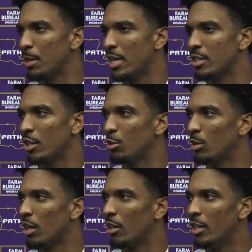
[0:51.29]
and that starts
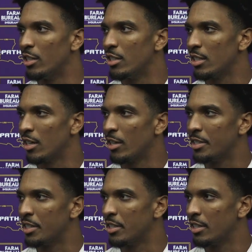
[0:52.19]
with our urgency and our
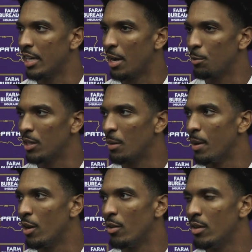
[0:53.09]
intensity, how we come
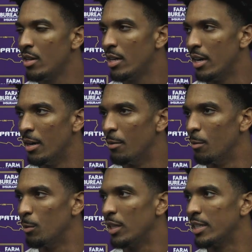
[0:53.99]
out
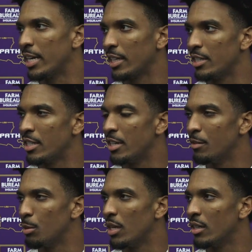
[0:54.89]
when we attack each and
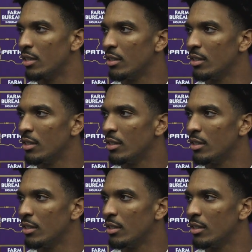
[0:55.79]
every play.